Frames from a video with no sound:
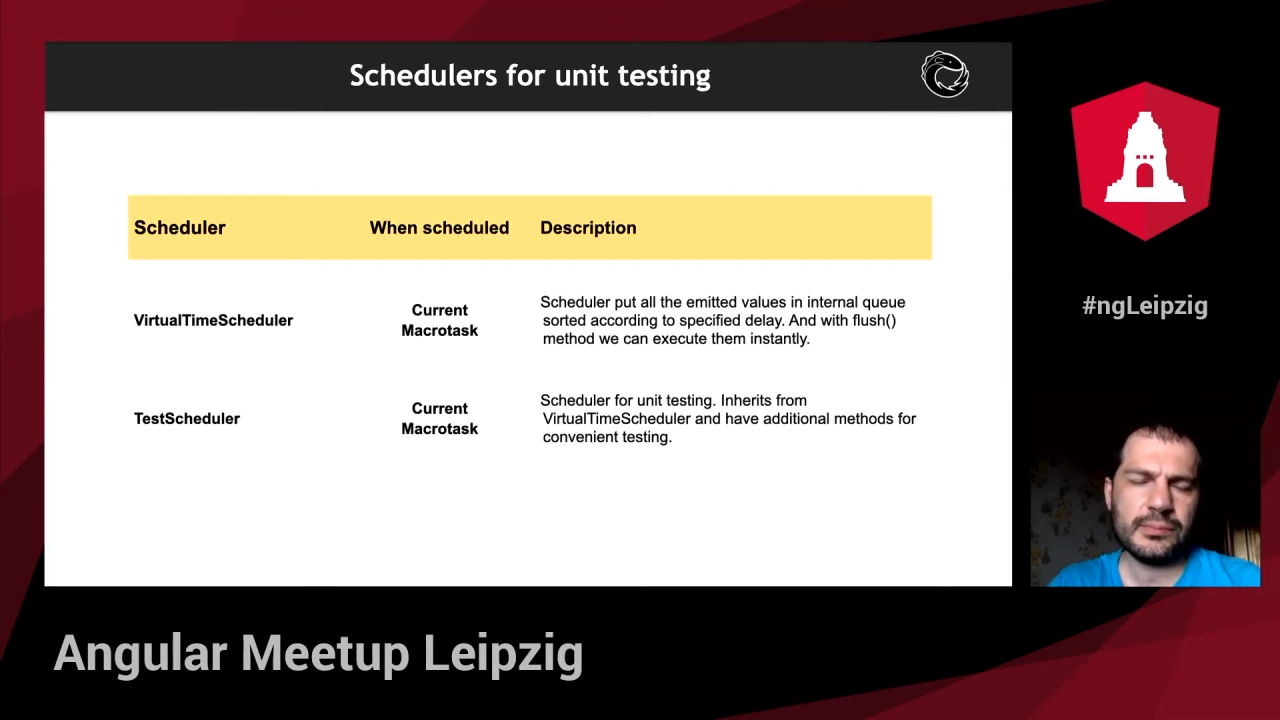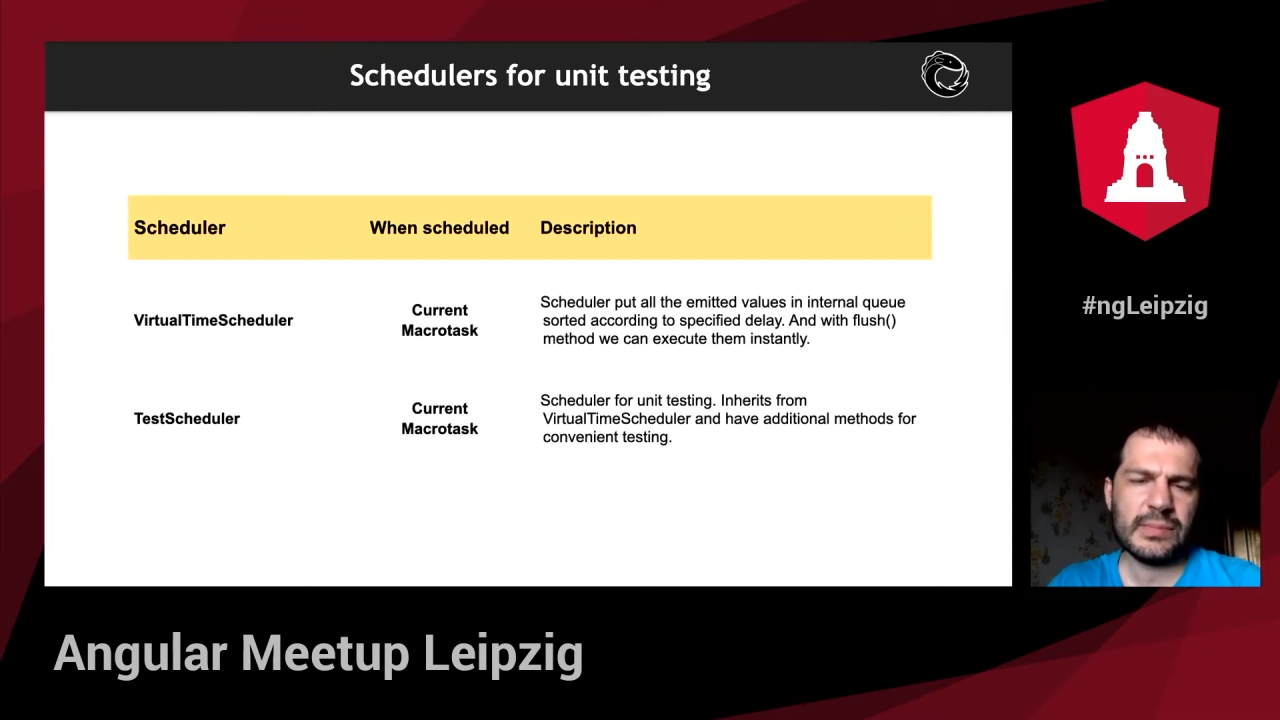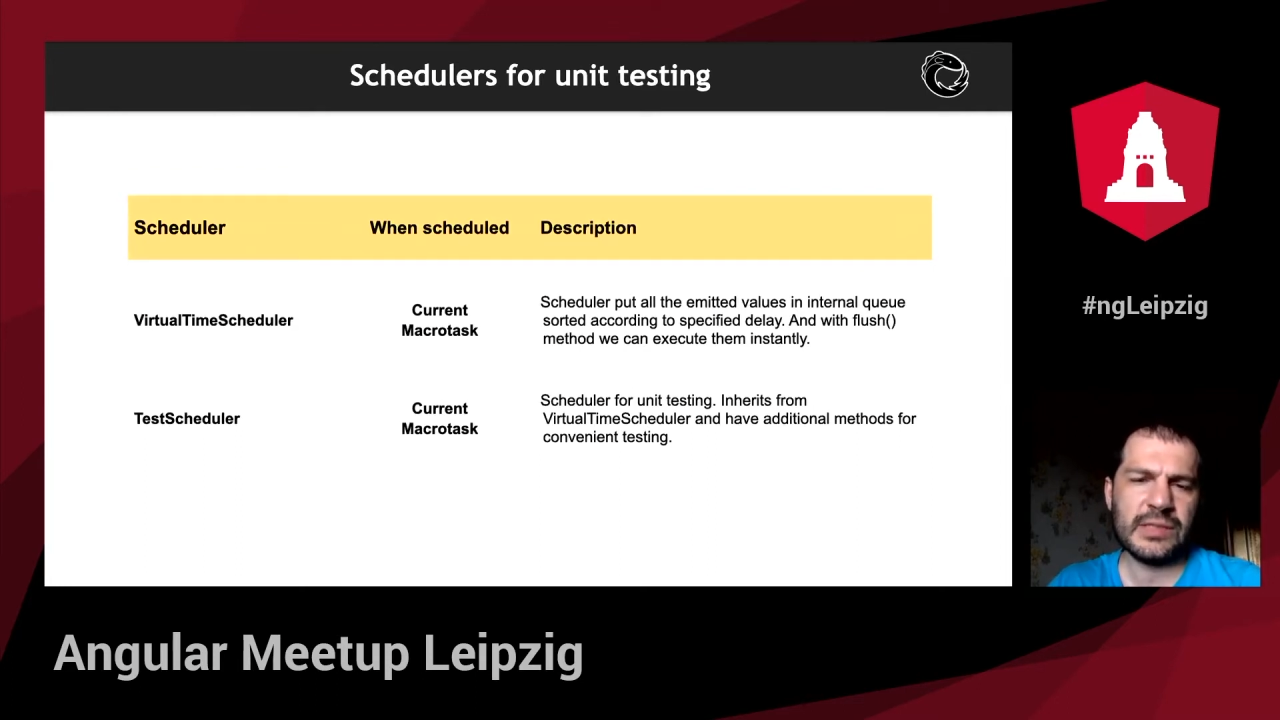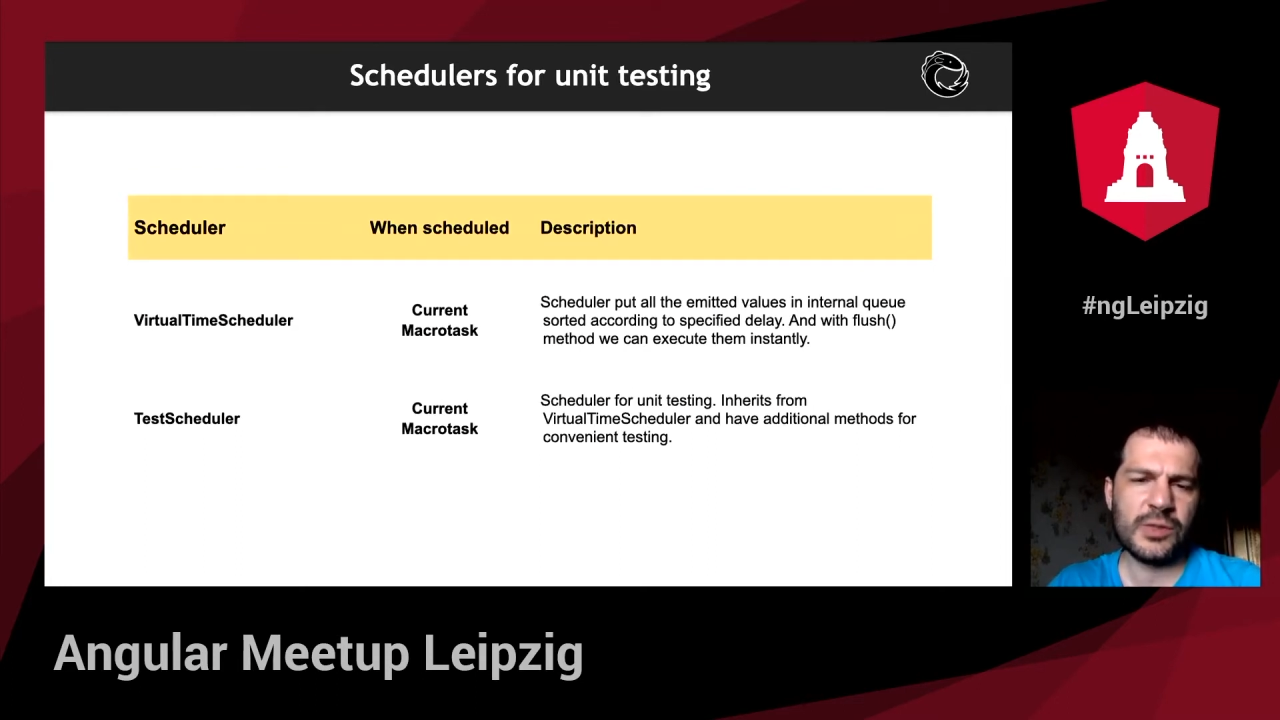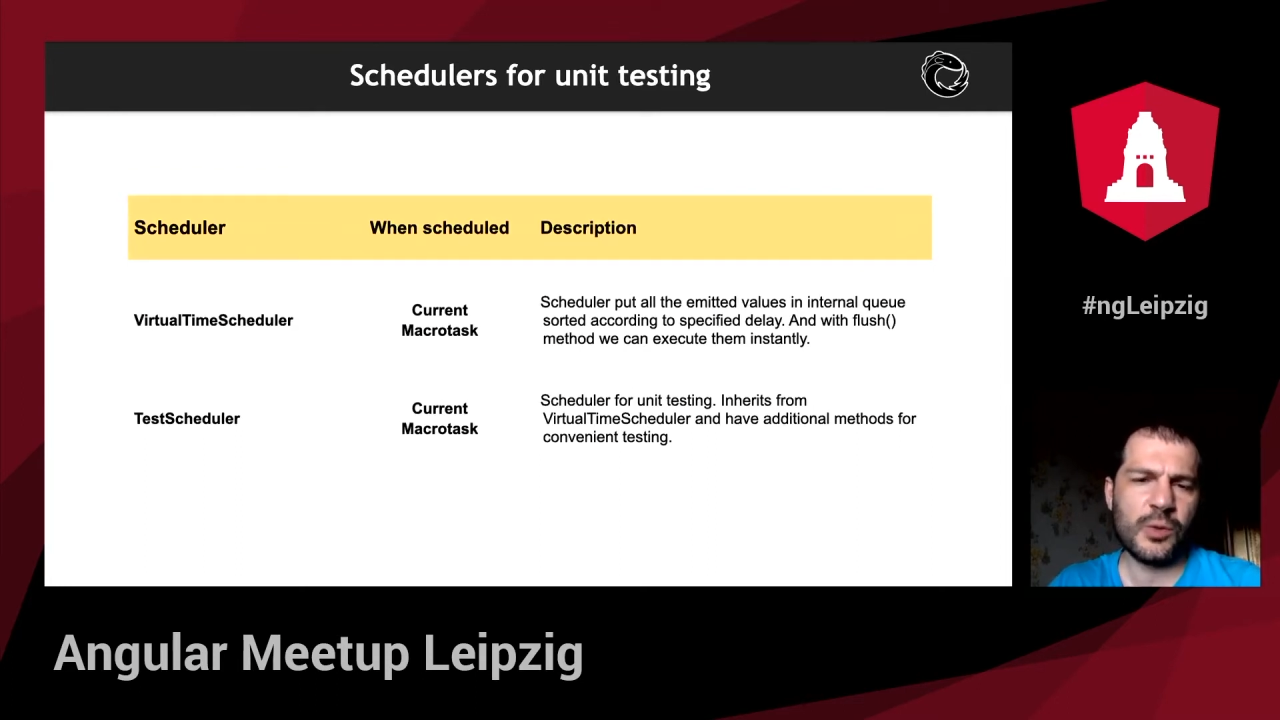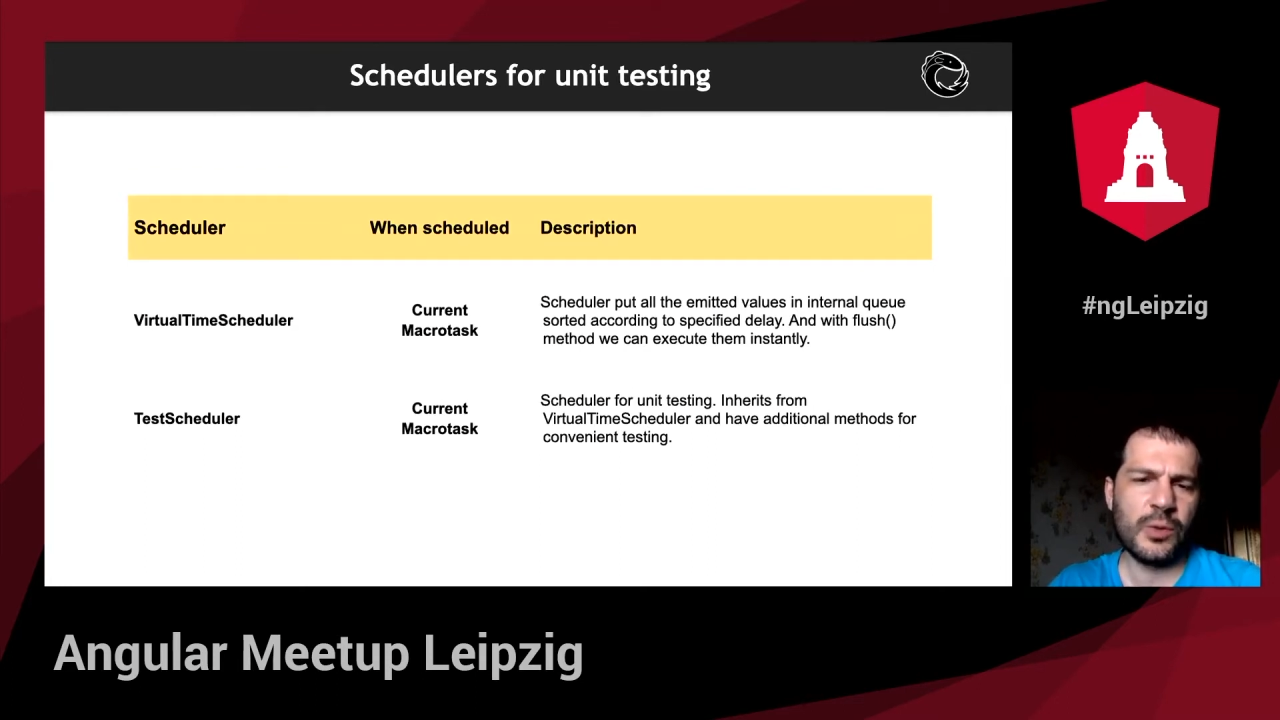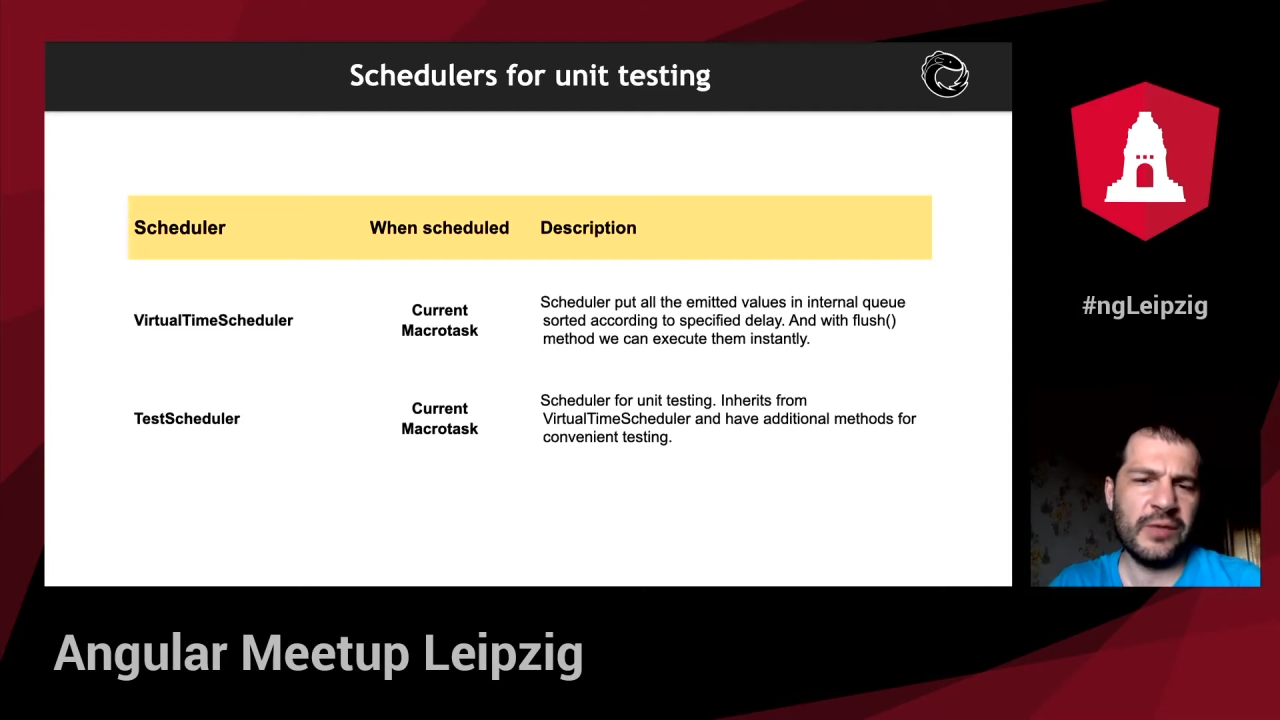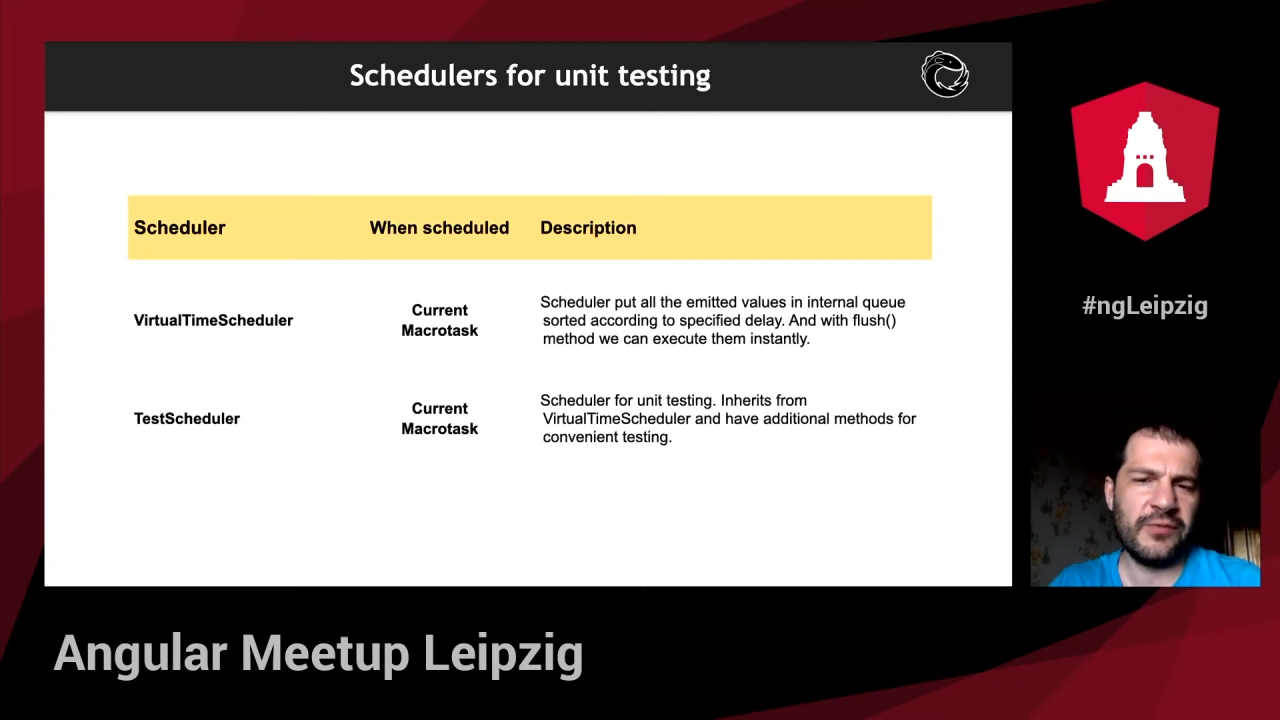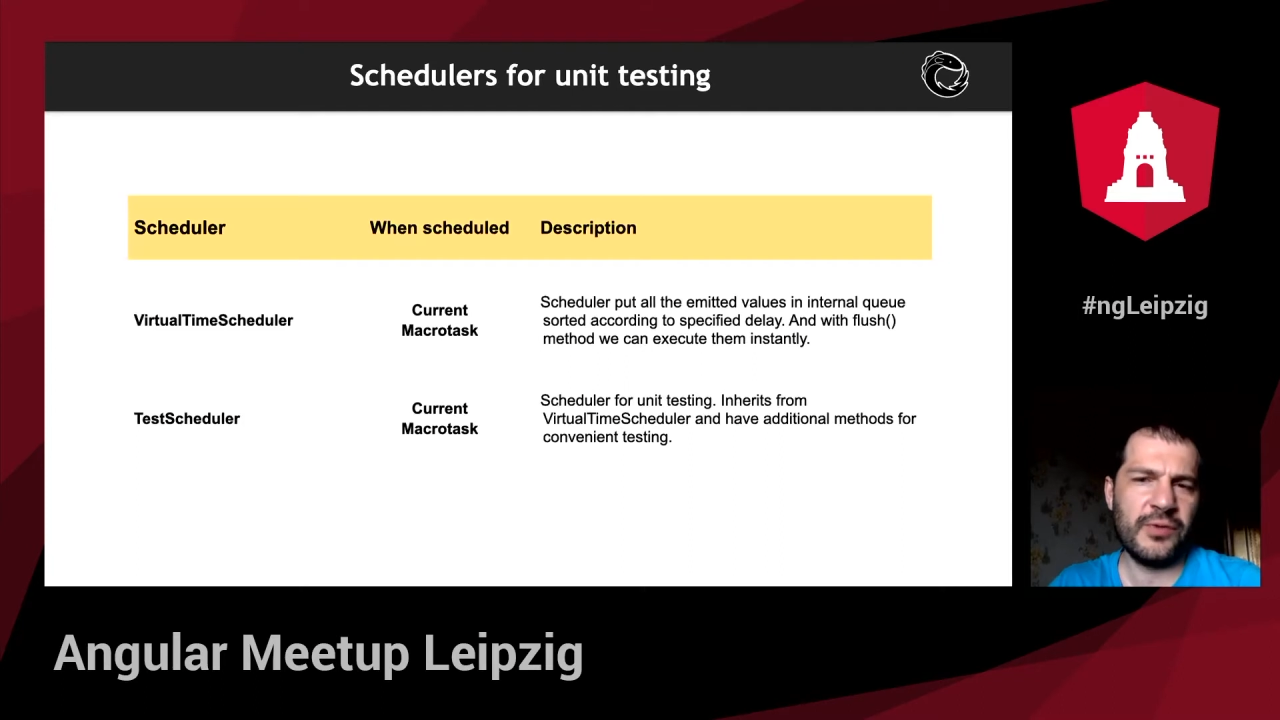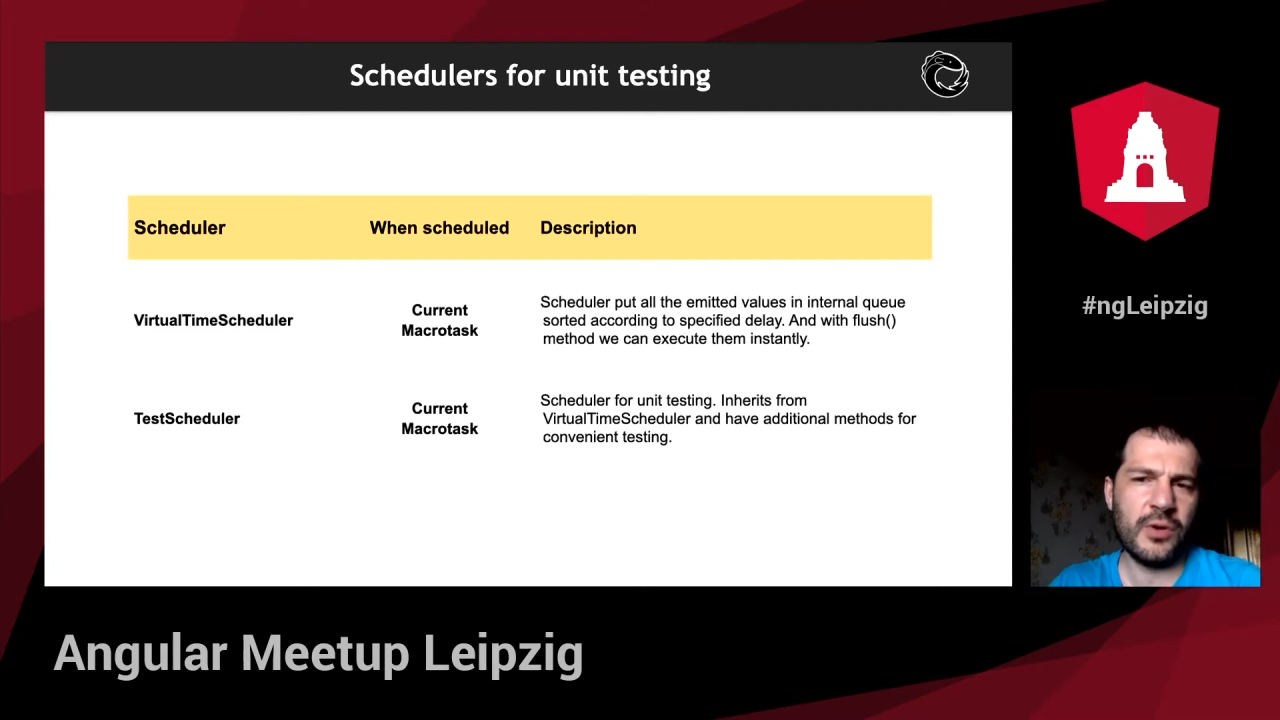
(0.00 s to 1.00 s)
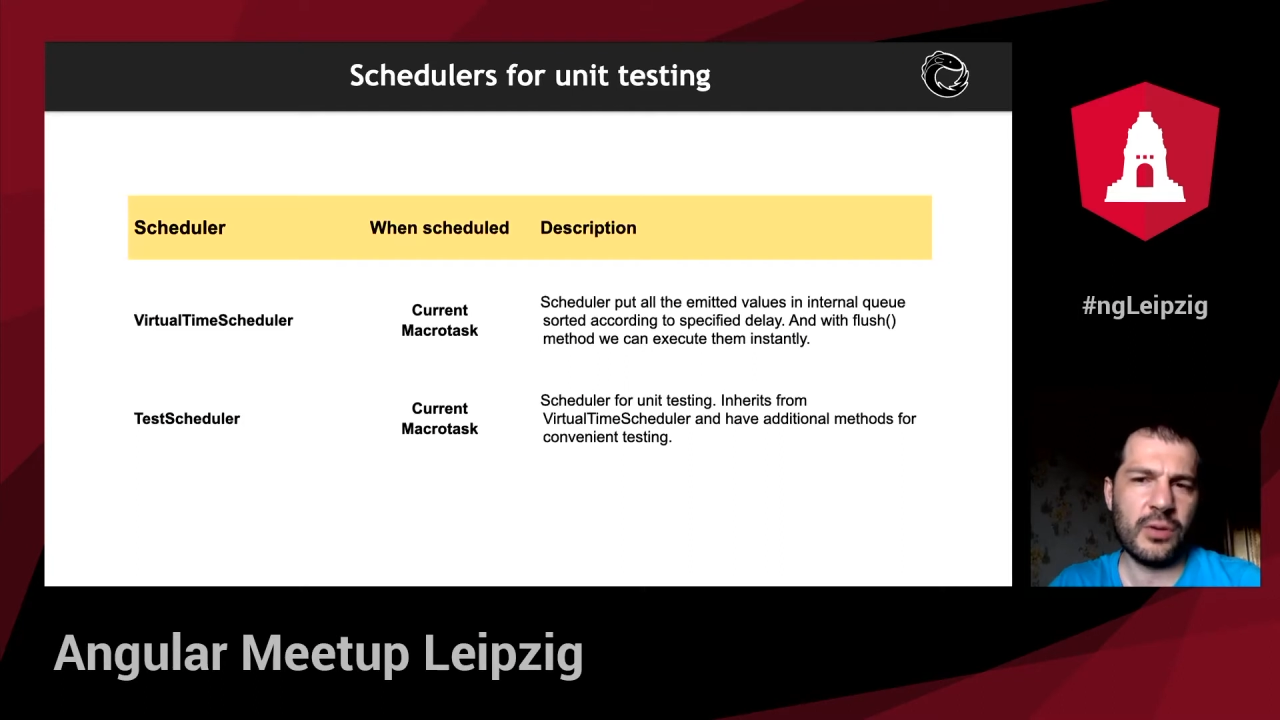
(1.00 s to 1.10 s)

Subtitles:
So if you